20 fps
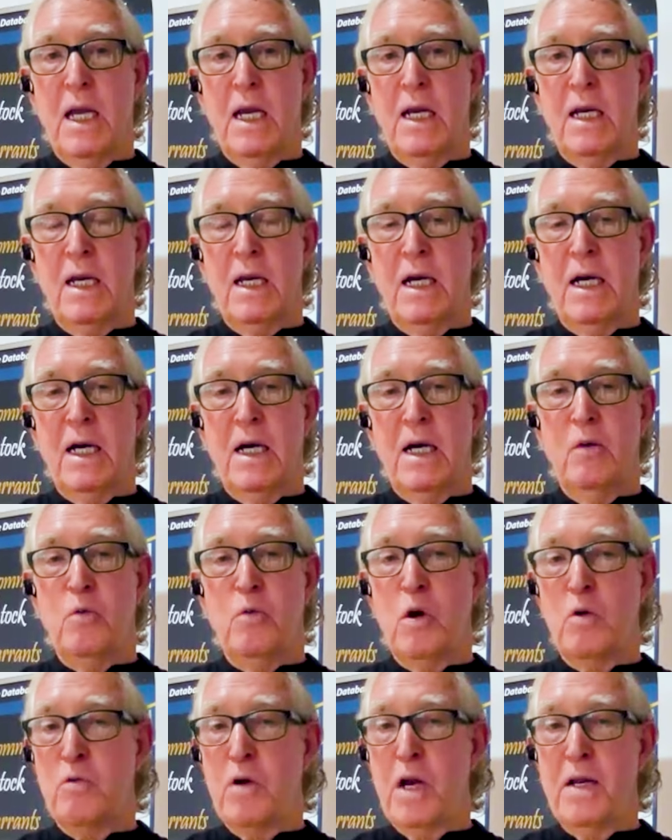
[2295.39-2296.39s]
And
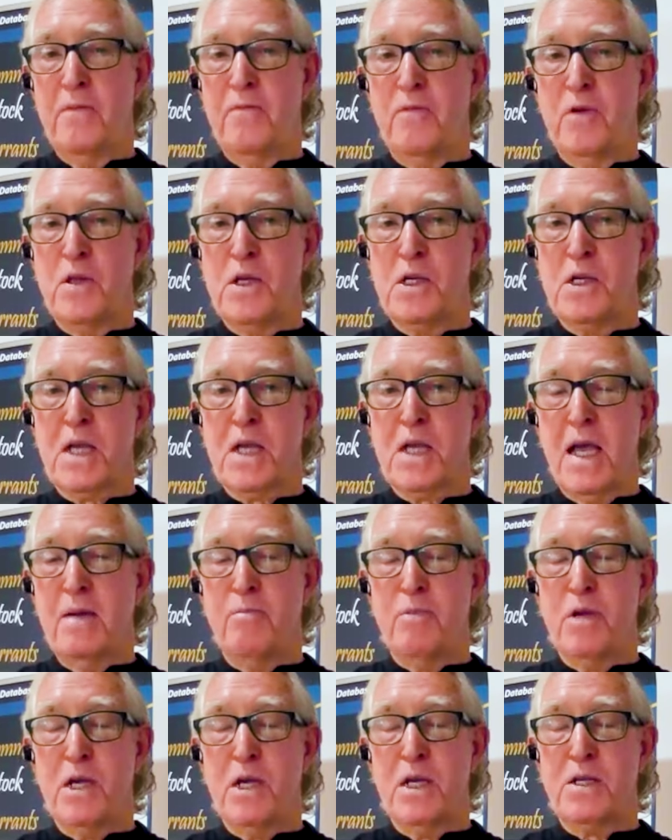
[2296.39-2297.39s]
we're ready for this
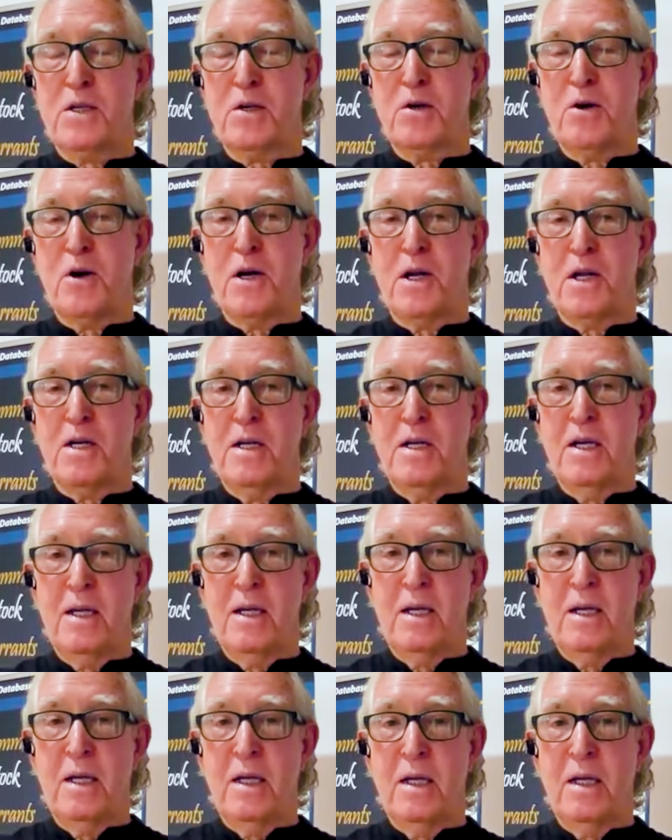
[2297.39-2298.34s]
game to get started.